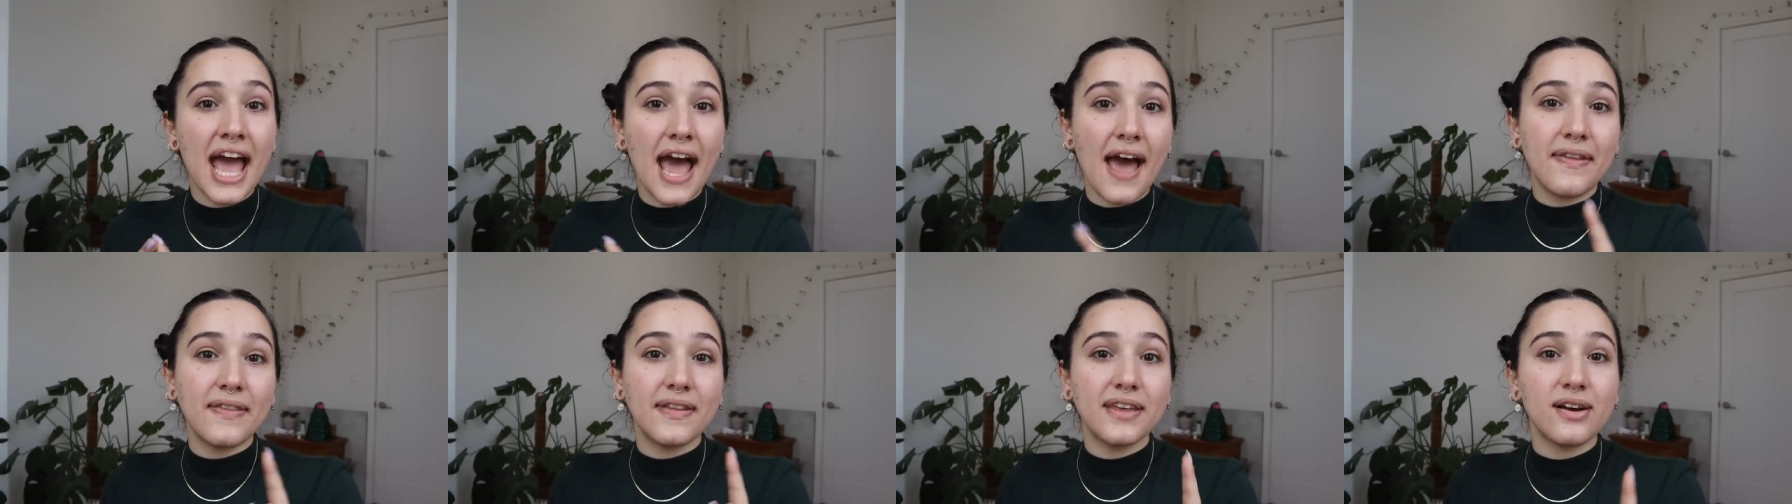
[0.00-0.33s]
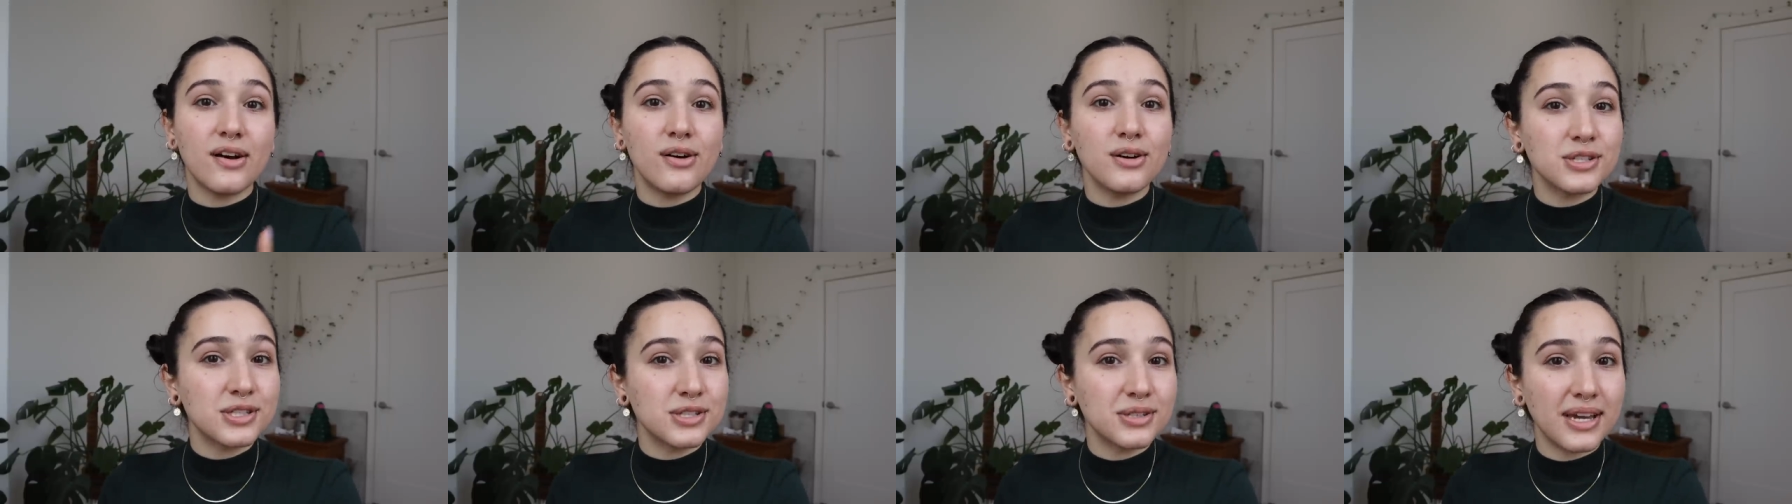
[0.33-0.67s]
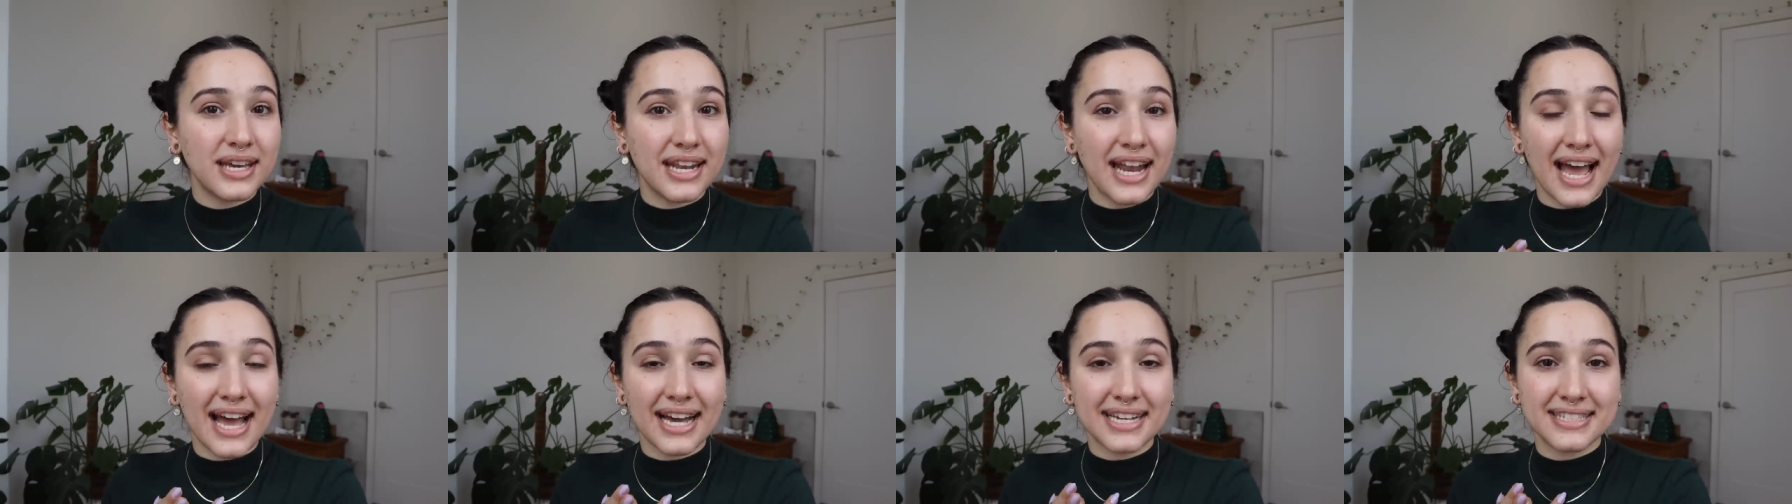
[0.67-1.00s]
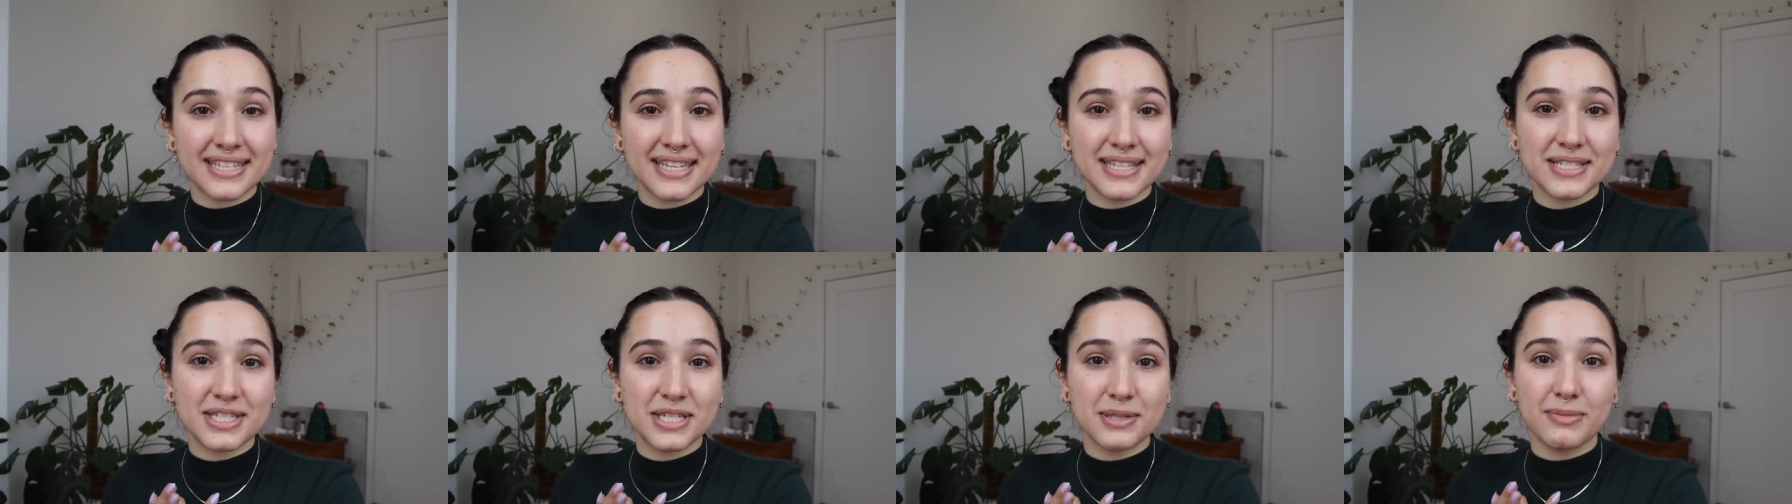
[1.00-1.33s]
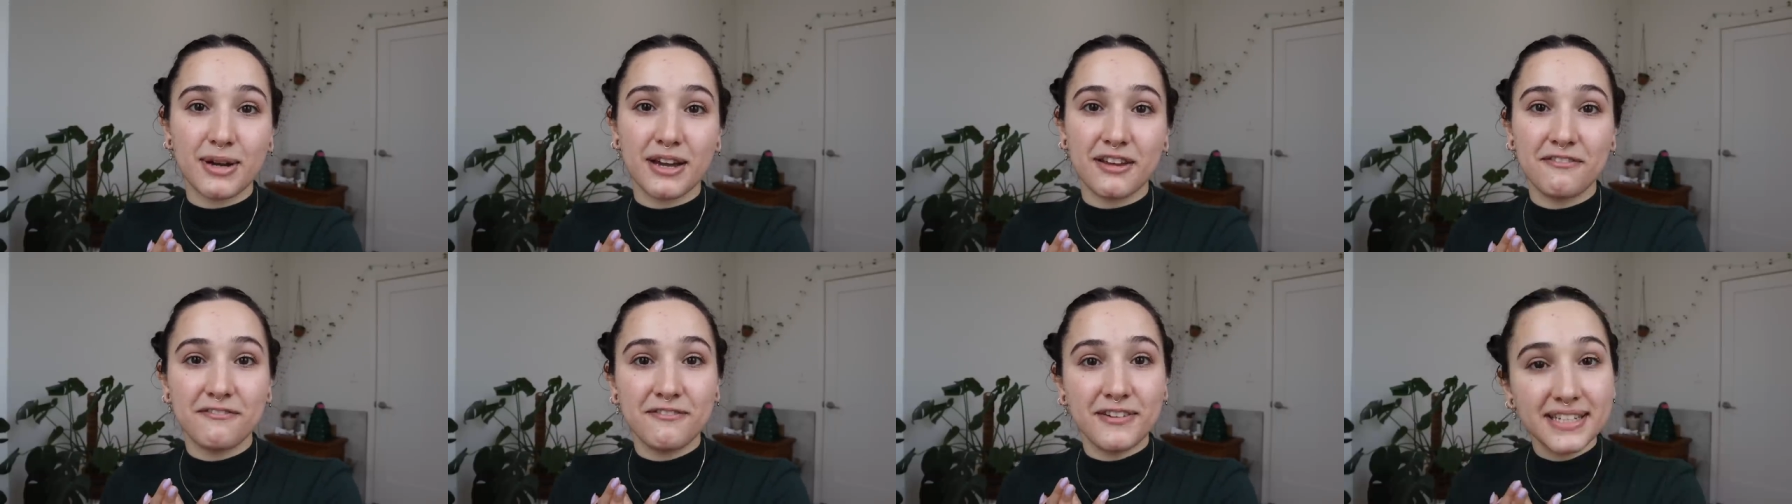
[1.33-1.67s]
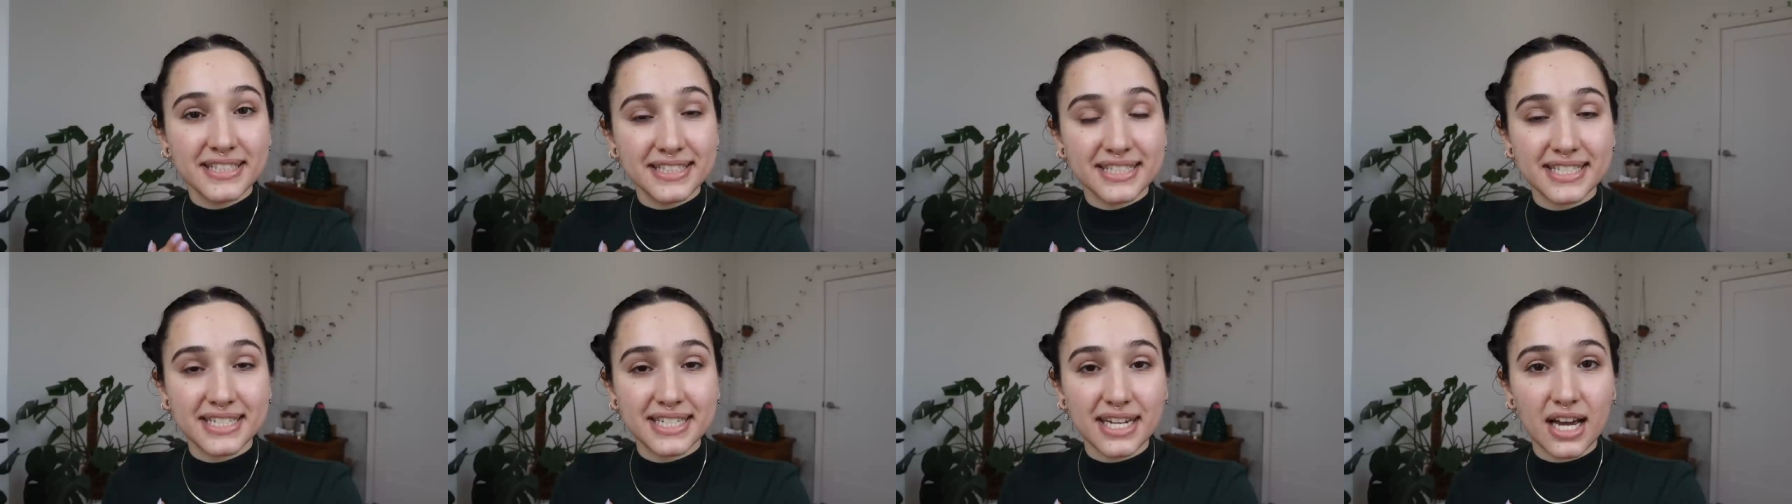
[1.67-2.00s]
and they also get access to my
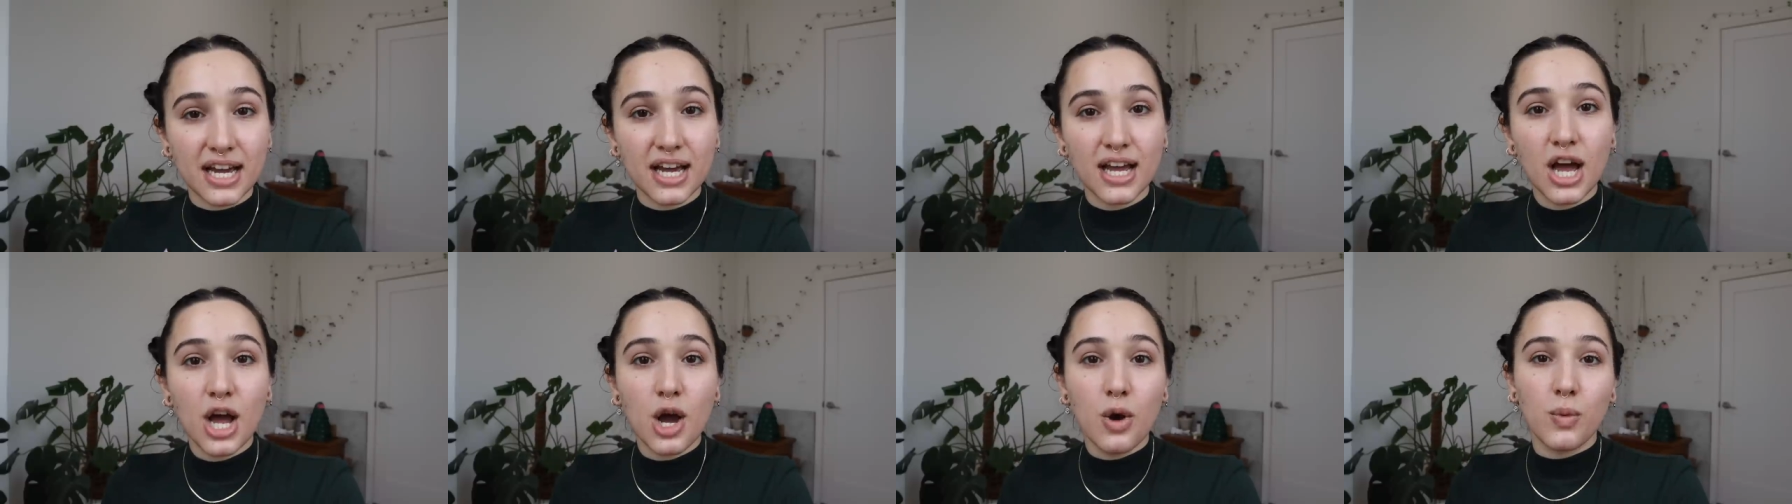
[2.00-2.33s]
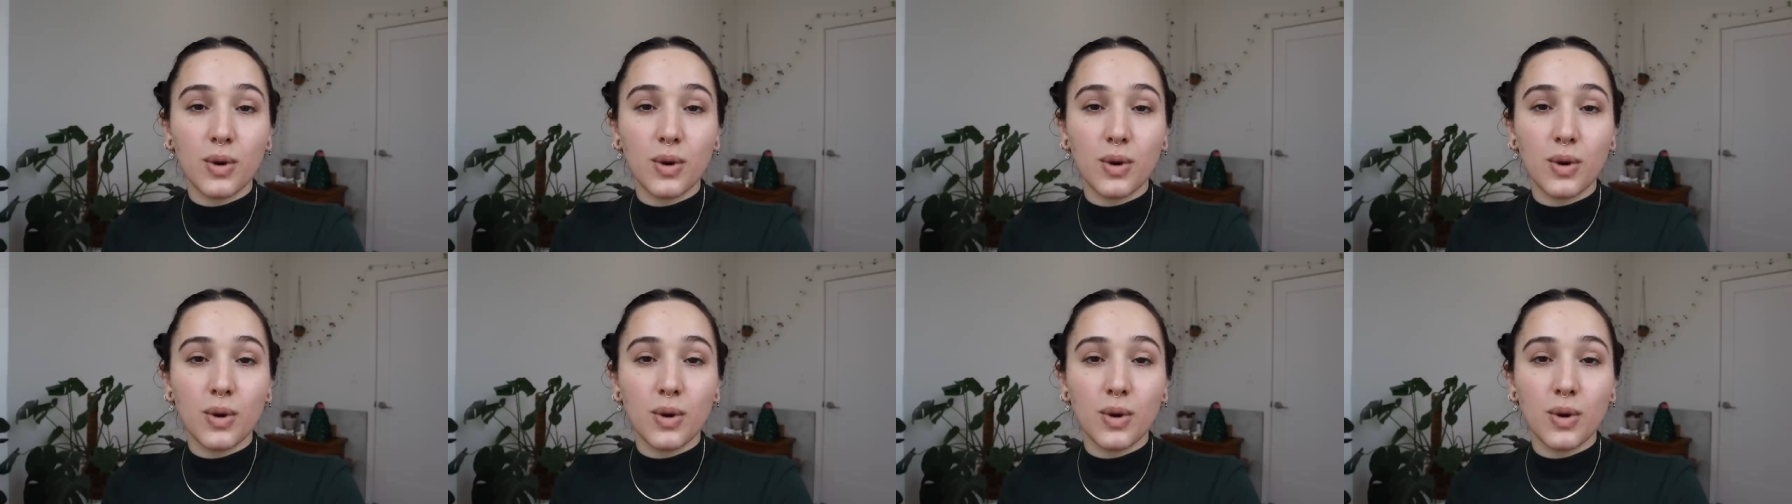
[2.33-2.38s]
Finsta